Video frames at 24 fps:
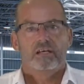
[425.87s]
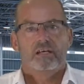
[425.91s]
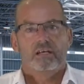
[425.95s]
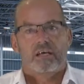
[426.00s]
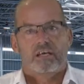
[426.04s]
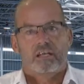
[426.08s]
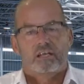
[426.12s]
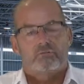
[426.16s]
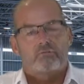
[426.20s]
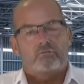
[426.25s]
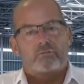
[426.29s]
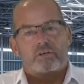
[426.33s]

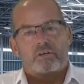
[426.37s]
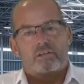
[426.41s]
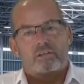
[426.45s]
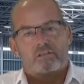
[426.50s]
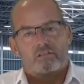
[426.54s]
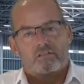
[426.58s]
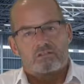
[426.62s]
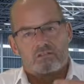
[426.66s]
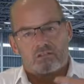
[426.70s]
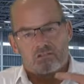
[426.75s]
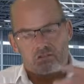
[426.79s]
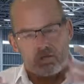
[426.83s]
And if we
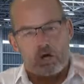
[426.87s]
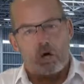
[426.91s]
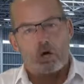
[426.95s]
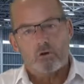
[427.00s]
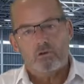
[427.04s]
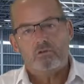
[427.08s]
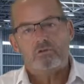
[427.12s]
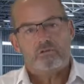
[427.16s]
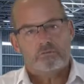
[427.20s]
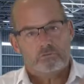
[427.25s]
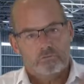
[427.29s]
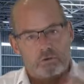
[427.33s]

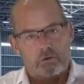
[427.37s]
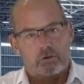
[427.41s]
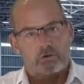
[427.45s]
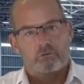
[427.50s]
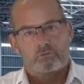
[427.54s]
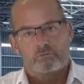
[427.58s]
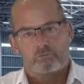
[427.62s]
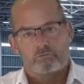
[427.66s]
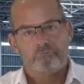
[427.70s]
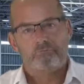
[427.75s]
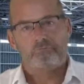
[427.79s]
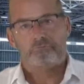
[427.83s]
don't,
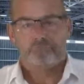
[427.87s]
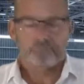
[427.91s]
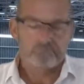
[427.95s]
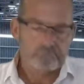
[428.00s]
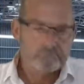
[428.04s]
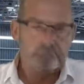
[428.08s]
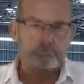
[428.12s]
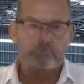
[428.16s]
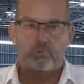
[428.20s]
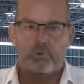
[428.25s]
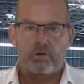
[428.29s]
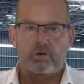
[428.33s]
well,
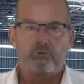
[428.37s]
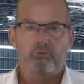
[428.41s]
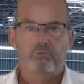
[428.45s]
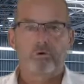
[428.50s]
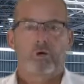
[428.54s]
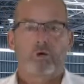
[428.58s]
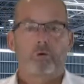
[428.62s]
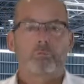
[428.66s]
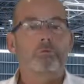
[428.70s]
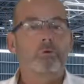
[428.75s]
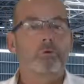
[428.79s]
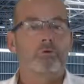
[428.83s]
we've
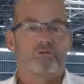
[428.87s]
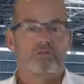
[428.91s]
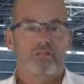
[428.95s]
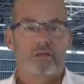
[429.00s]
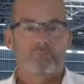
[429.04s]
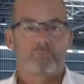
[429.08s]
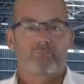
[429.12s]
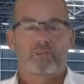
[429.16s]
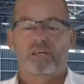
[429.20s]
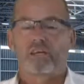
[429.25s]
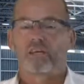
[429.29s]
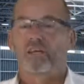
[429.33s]
got to put
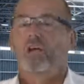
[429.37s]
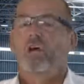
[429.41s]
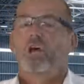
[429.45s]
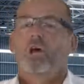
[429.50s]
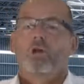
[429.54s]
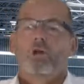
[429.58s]
something in.